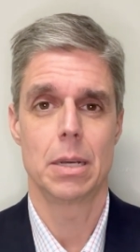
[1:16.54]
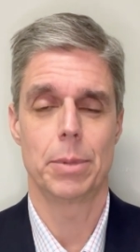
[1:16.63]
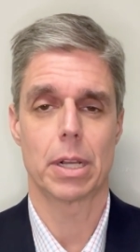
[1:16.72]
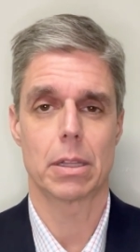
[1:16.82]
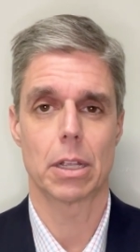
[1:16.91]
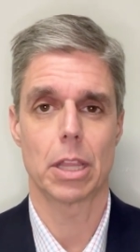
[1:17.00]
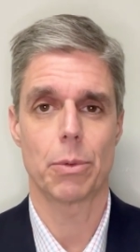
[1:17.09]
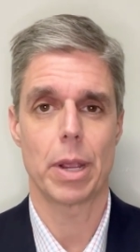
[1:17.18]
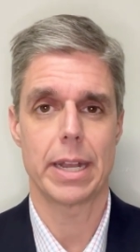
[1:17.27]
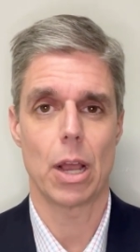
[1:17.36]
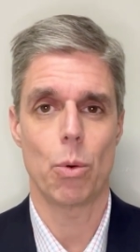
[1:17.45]
but clearly
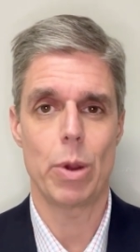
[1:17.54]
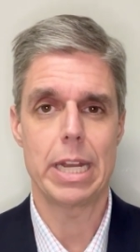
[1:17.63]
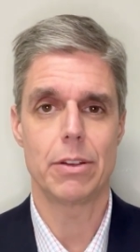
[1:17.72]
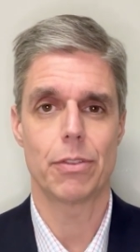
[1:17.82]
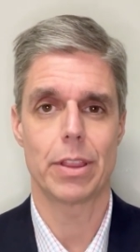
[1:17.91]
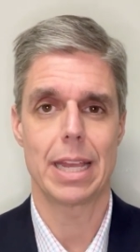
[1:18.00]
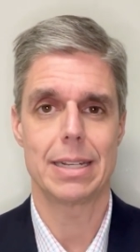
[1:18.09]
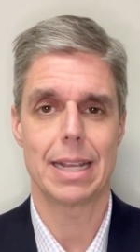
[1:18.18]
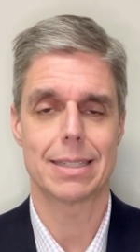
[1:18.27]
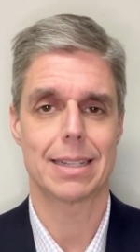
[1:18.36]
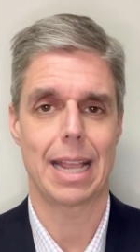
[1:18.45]
right now waiting for that
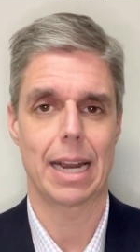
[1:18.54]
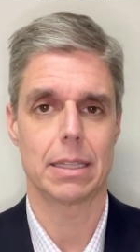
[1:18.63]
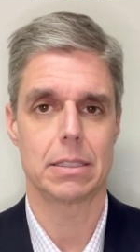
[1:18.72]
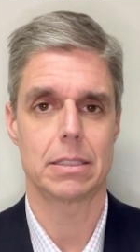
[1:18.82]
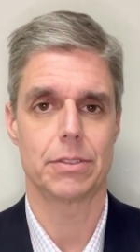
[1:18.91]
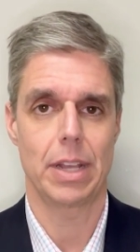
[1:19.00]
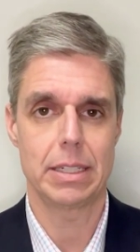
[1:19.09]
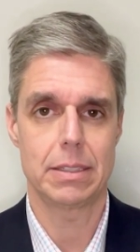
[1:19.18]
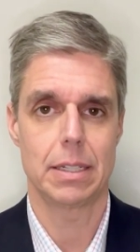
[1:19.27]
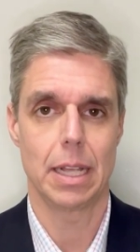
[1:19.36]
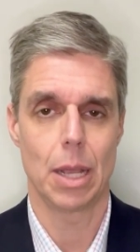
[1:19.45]
next catalyst event.